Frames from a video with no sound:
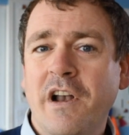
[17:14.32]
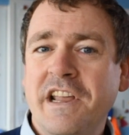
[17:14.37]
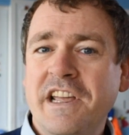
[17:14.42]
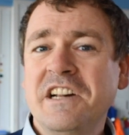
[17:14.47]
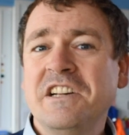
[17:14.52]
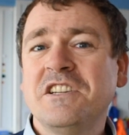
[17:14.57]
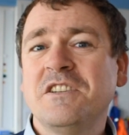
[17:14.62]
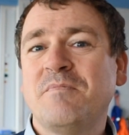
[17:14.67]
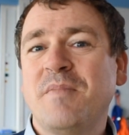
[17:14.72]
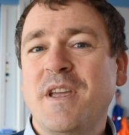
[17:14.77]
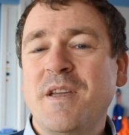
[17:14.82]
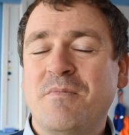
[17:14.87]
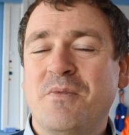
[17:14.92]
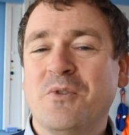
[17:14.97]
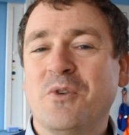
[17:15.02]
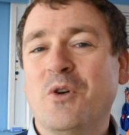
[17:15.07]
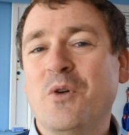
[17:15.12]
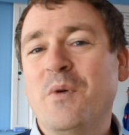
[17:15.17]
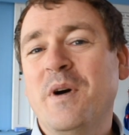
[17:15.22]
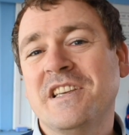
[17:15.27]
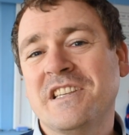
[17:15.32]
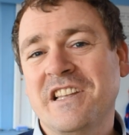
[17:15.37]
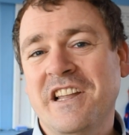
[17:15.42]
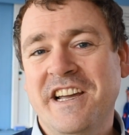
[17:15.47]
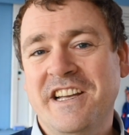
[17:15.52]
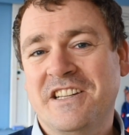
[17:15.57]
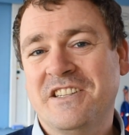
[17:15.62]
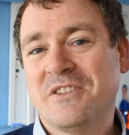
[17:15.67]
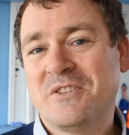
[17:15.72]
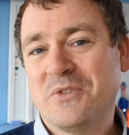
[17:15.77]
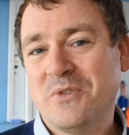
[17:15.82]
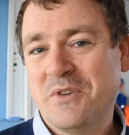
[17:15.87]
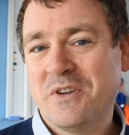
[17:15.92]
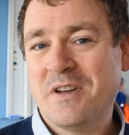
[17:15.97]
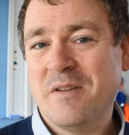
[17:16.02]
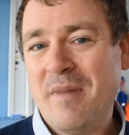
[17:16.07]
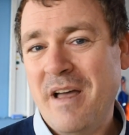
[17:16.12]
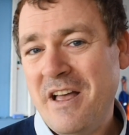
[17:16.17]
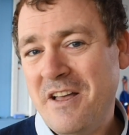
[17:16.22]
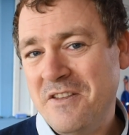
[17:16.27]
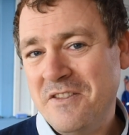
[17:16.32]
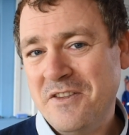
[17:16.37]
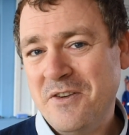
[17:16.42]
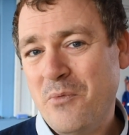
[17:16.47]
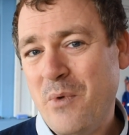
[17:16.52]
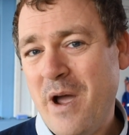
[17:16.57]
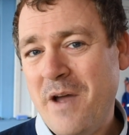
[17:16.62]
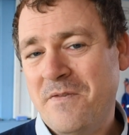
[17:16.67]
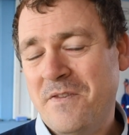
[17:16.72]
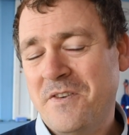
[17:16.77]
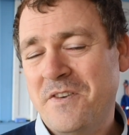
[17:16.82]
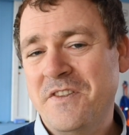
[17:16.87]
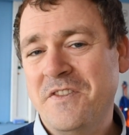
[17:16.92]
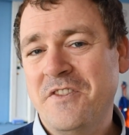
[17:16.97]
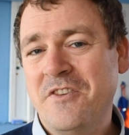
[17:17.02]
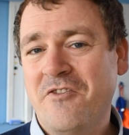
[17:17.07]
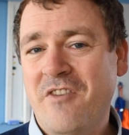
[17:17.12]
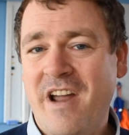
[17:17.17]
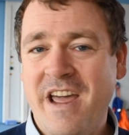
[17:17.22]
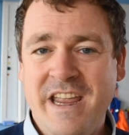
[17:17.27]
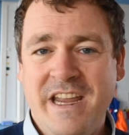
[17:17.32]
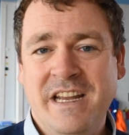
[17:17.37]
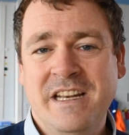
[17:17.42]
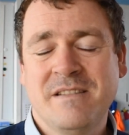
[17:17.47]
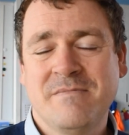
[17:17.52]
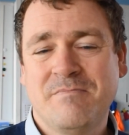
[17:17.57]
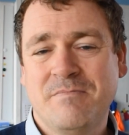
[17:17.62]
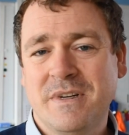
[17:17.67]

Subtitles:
English people always like to talk about the weather and the rain,